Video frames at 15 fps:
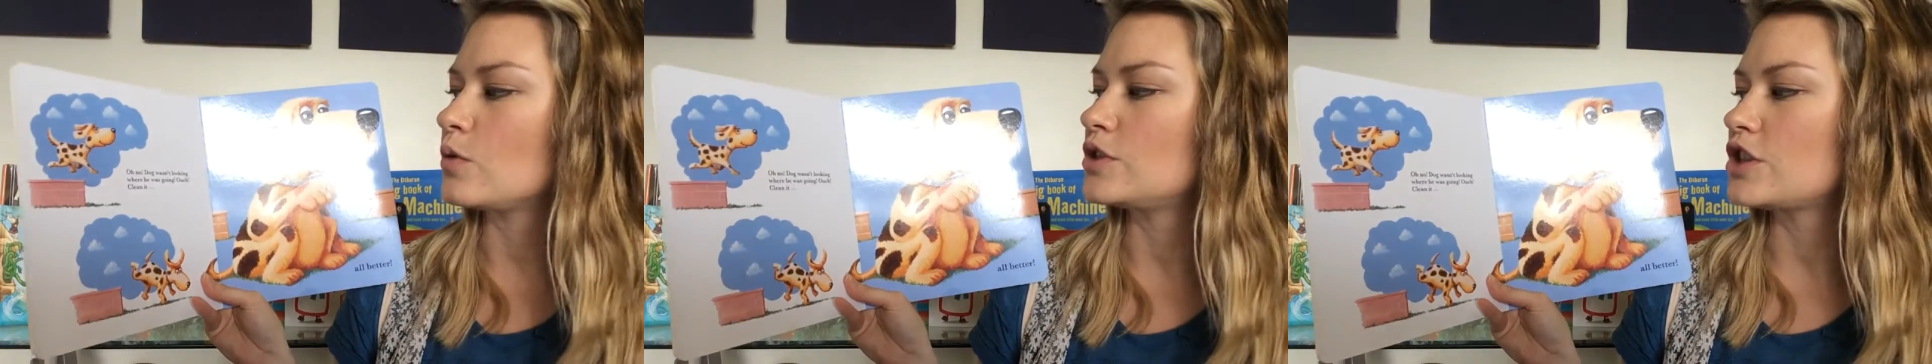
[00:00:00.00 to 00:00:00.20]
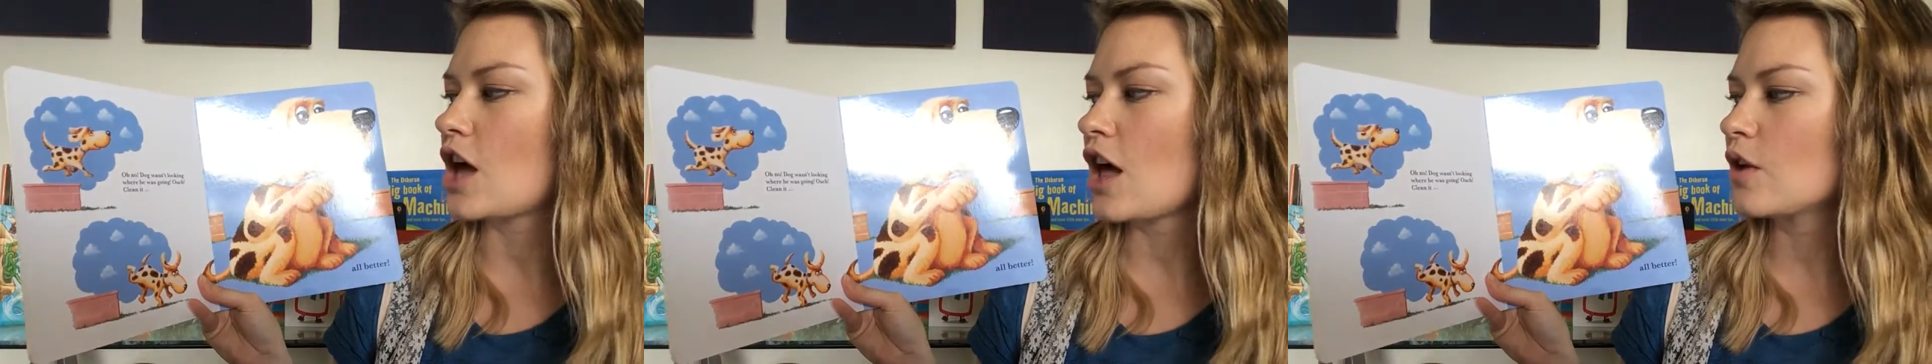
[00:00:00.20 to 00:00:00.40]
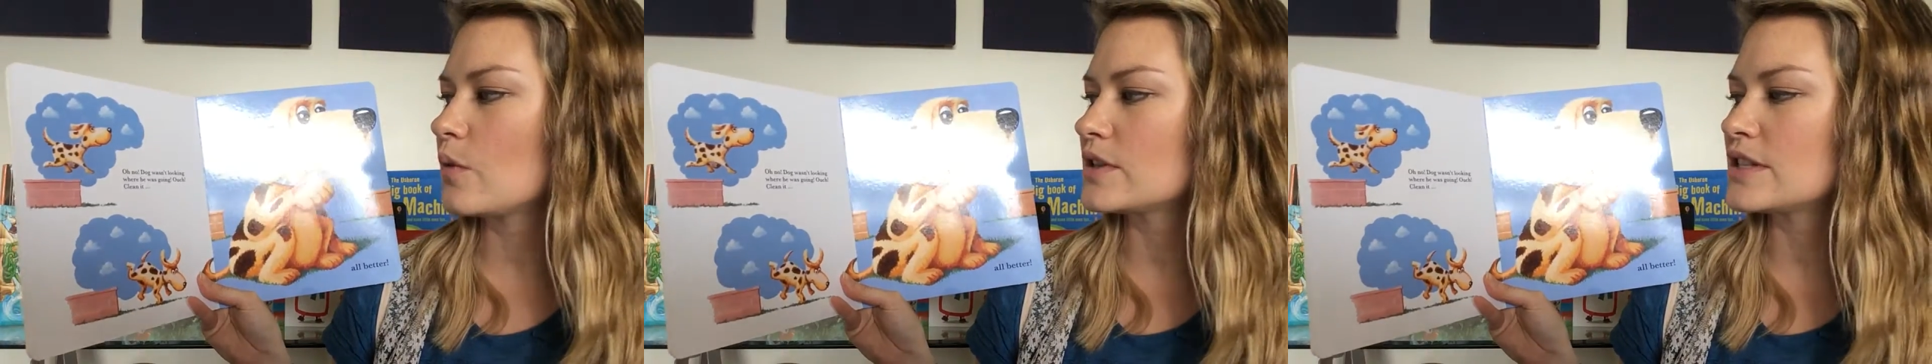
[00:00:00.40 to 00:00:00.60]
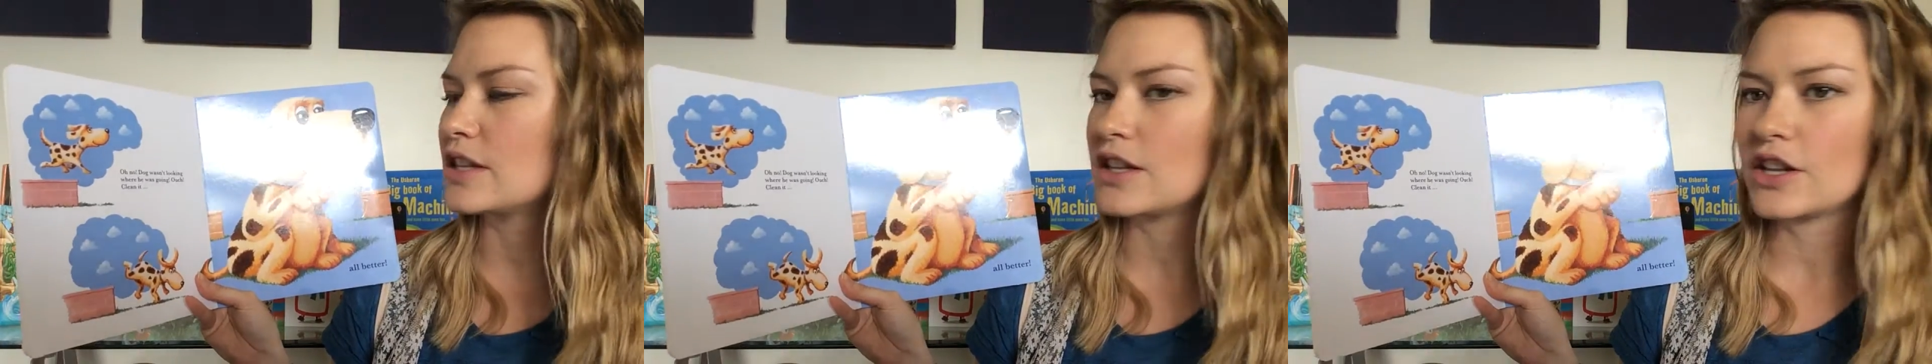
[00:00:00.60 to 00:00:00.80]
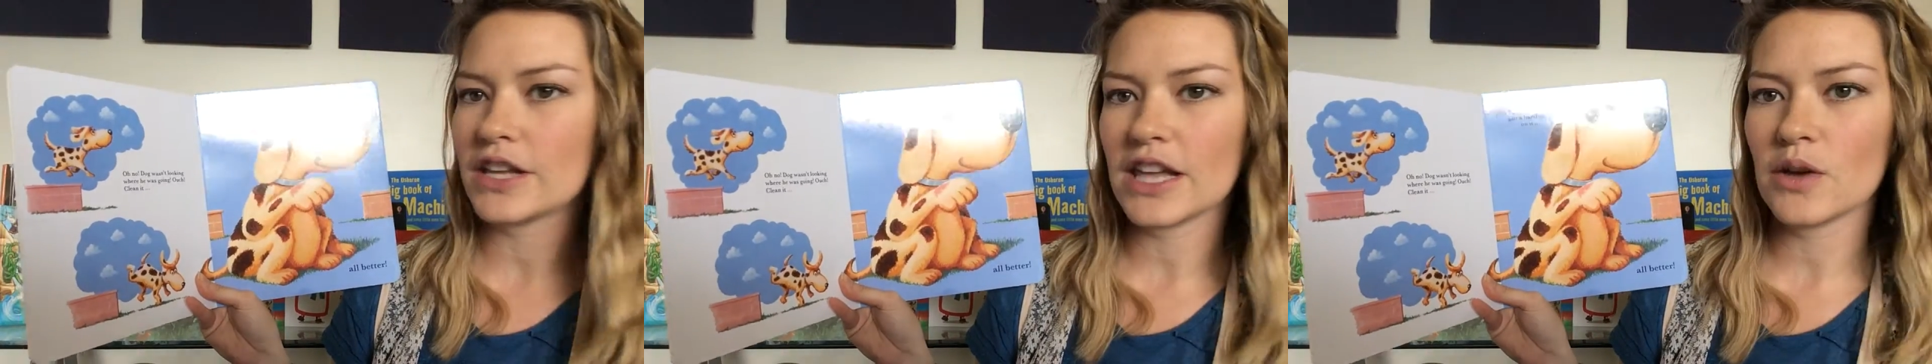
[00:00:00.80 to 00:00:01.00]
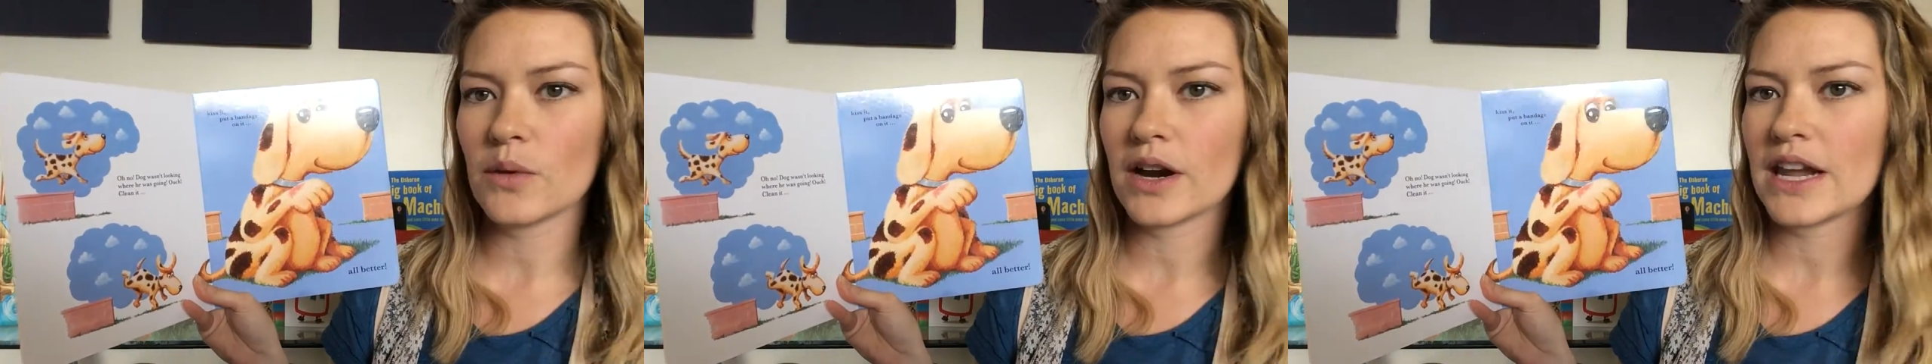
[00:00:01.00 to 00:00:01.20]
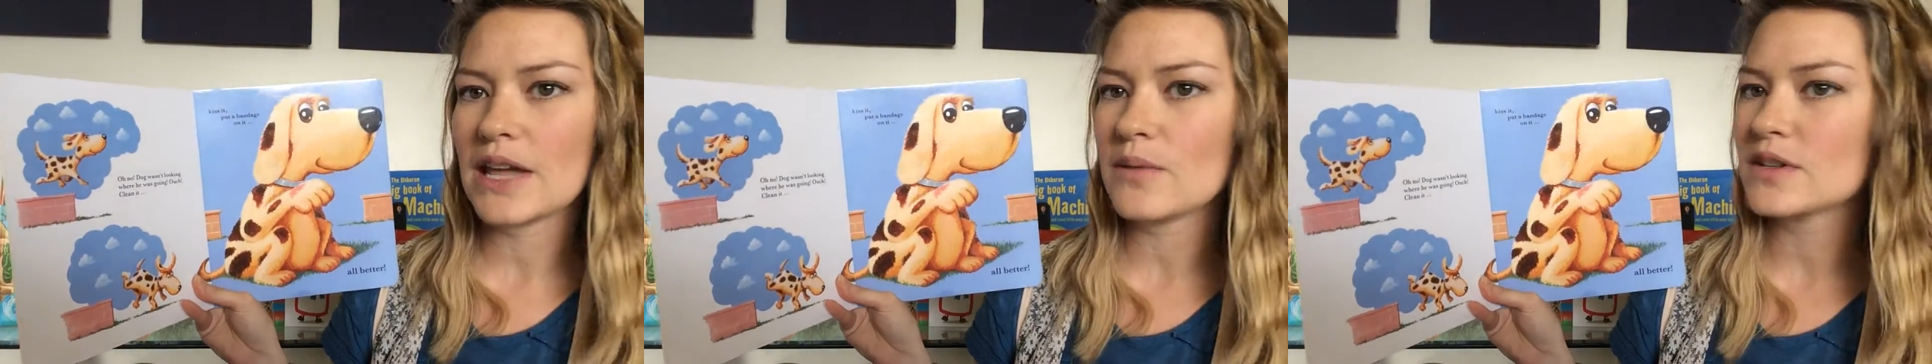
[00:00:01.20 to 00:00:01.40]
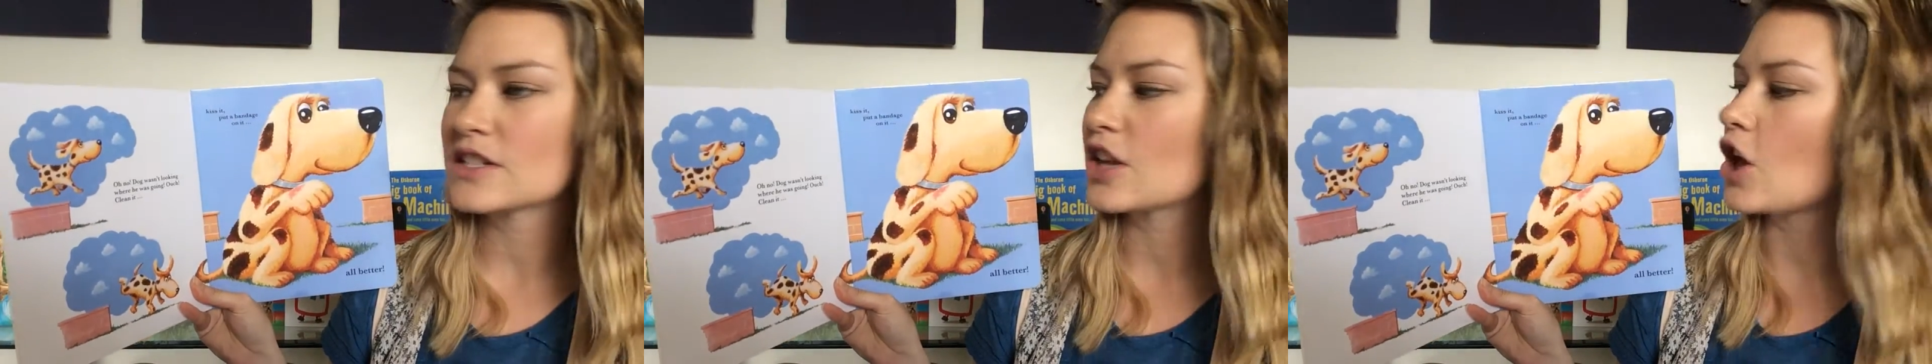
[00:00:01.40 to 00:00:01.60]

dog wasn't looking where he was